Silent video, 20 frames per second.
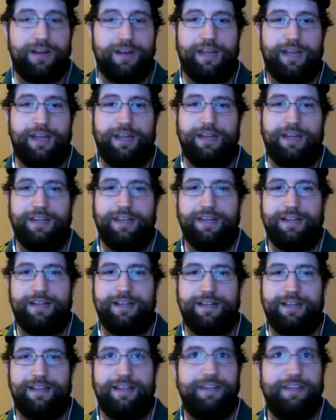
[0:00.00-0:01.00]
and he got
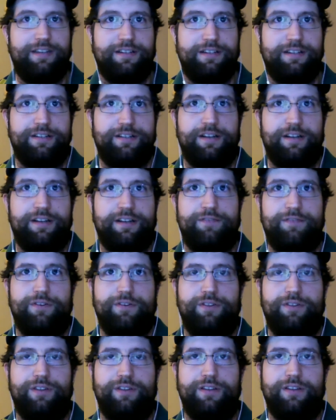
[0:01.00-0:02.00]
that late touchdown
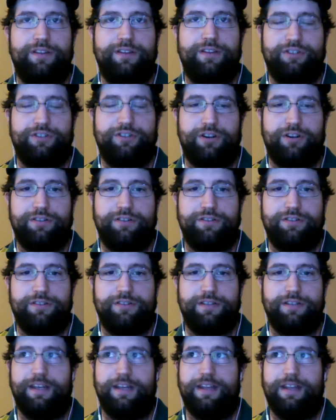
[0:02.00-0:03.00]
for the Chargers,
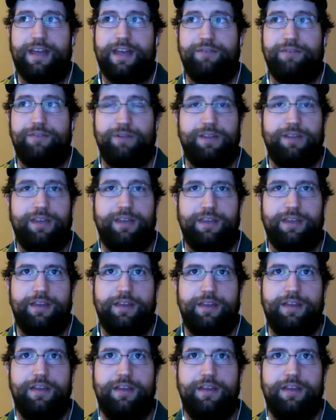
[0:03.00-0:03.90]
and that really,